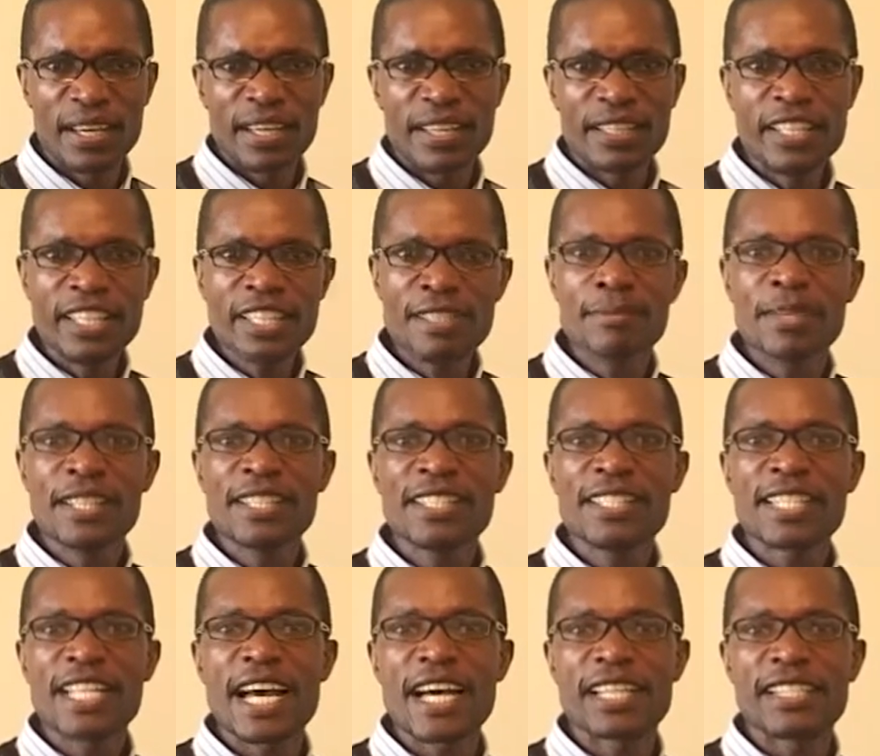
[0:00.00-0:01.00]
This
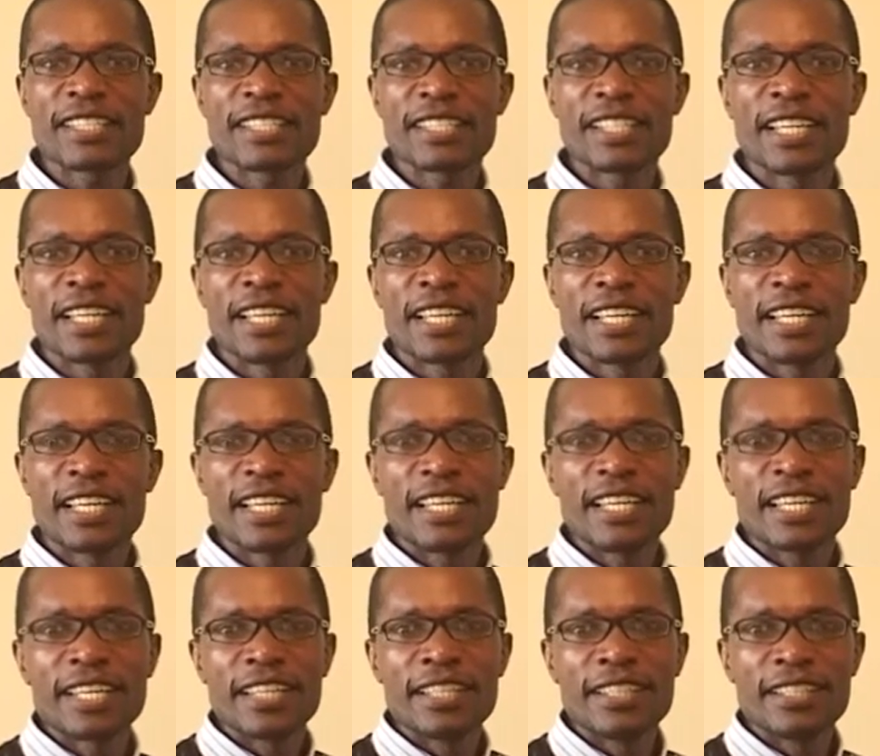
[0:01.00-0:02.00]
means that
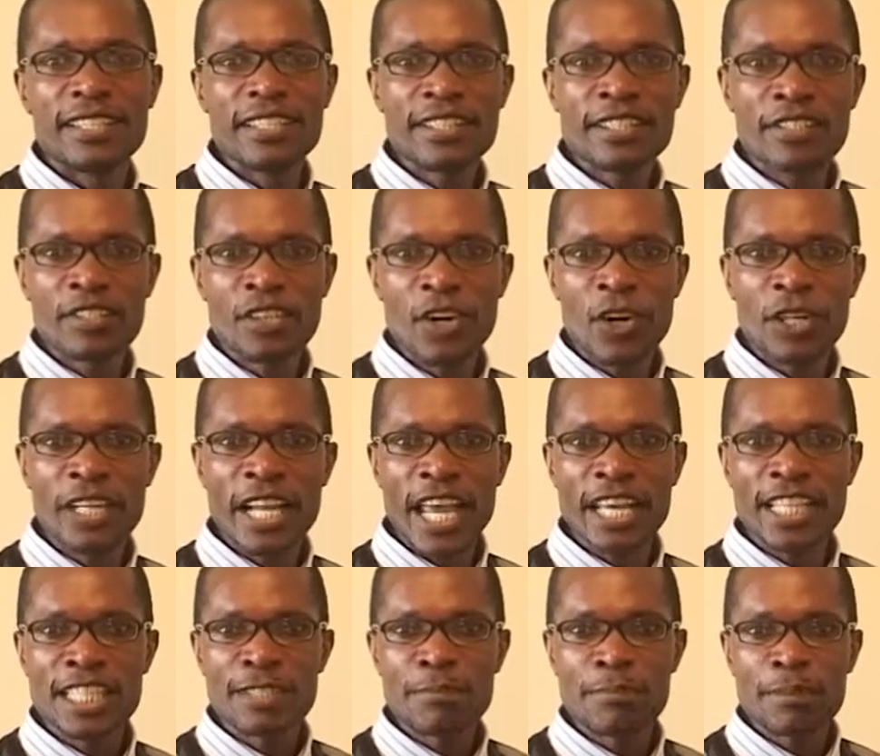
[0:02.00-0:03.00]
this zone
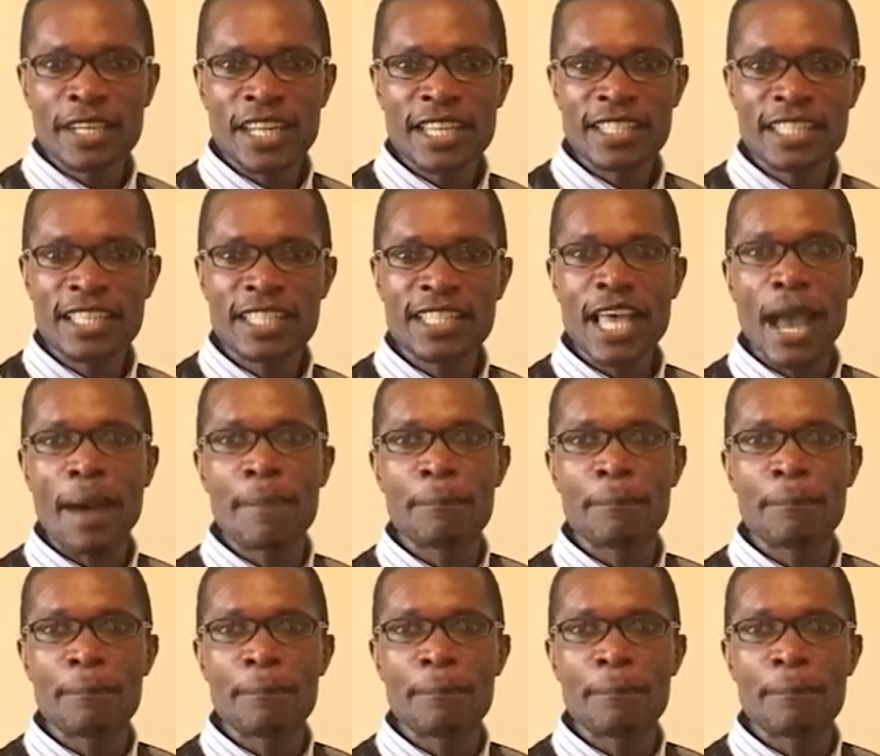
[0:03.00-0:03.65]
experiences a